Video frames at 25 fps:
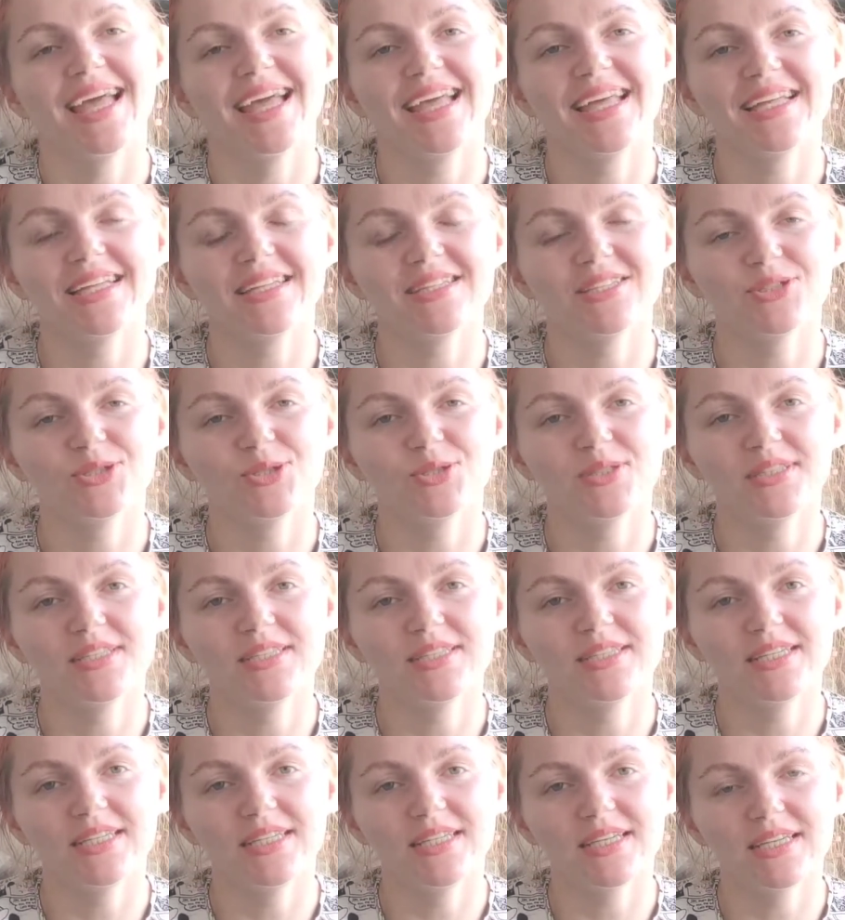and
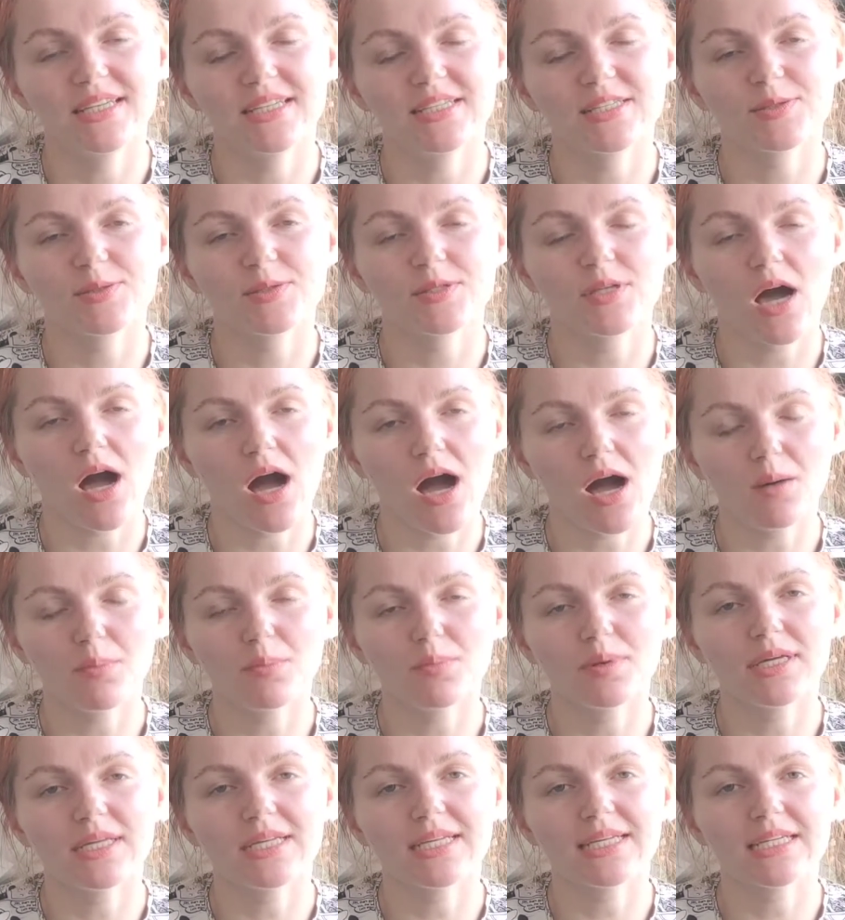today's
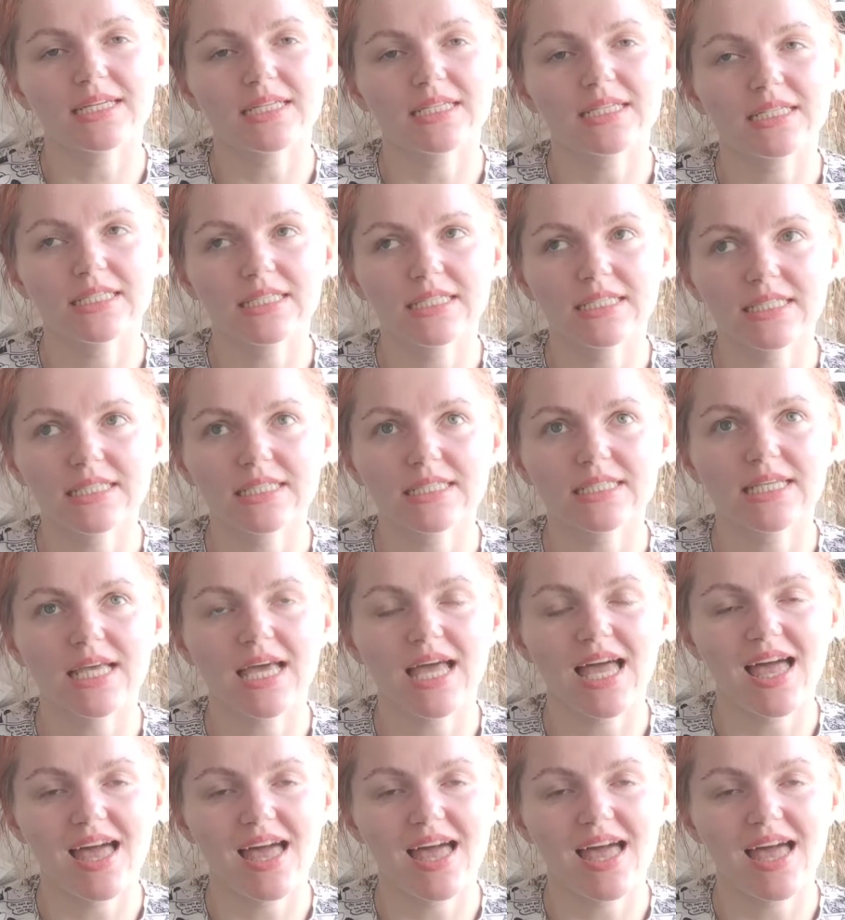topic is